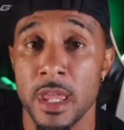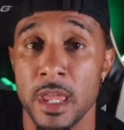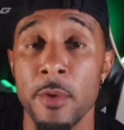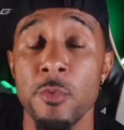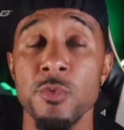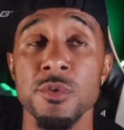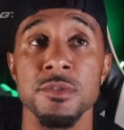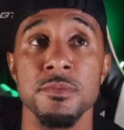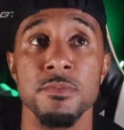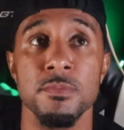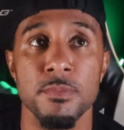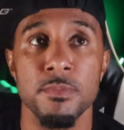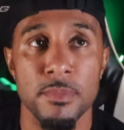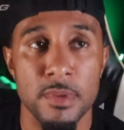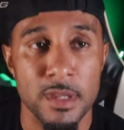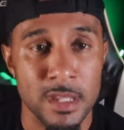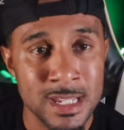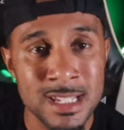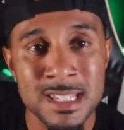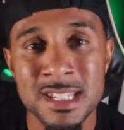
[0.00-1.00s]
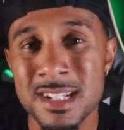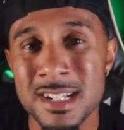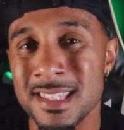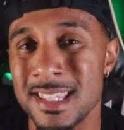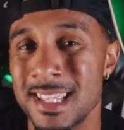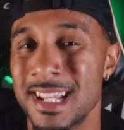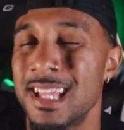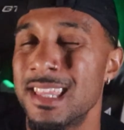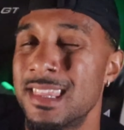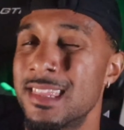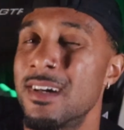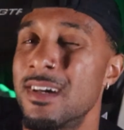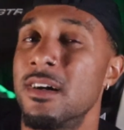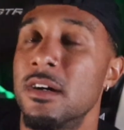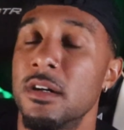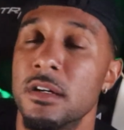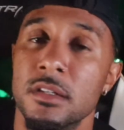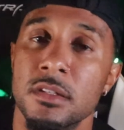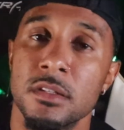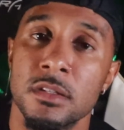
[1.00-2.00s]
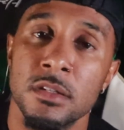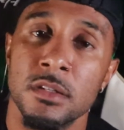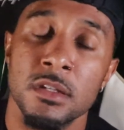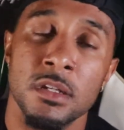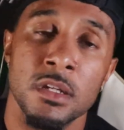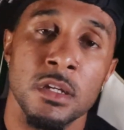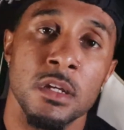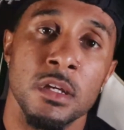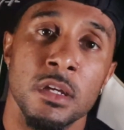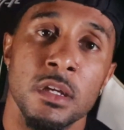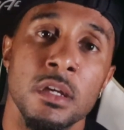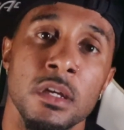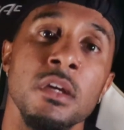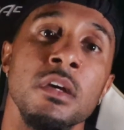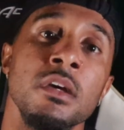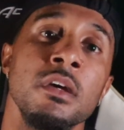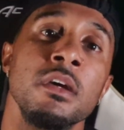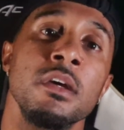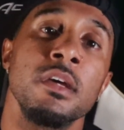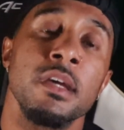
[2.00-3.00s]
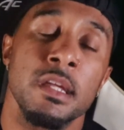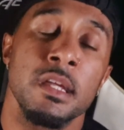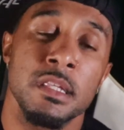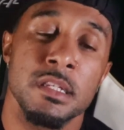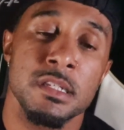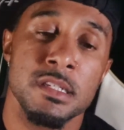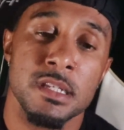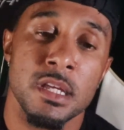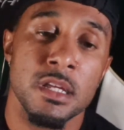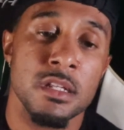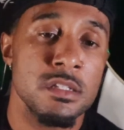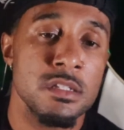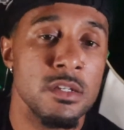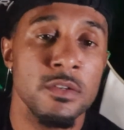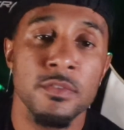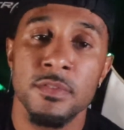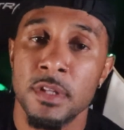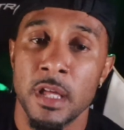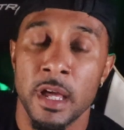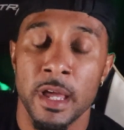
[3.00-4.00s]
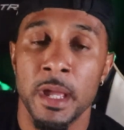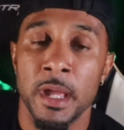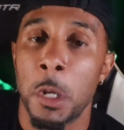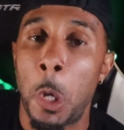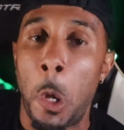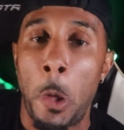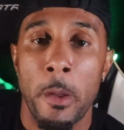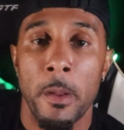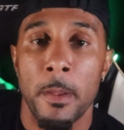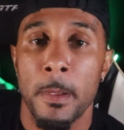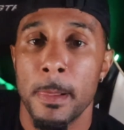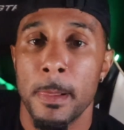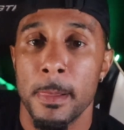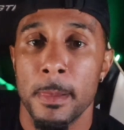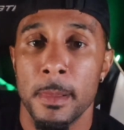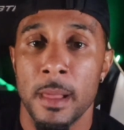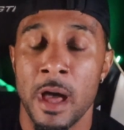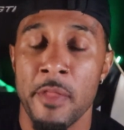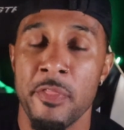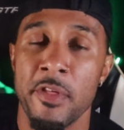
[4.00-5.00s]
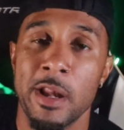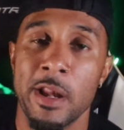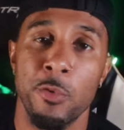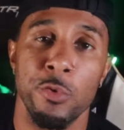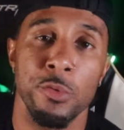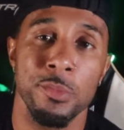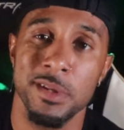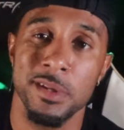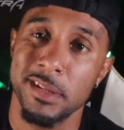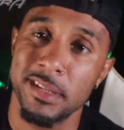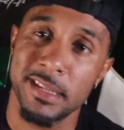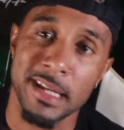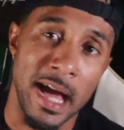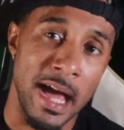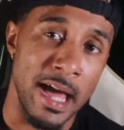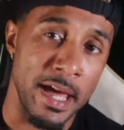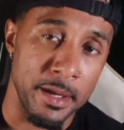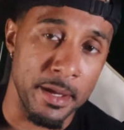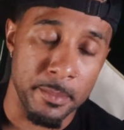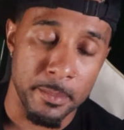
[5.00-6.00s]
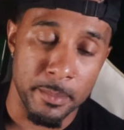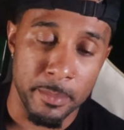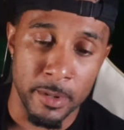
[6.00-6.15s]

It was easier than I thought, in the sense of like I thought I would be dying,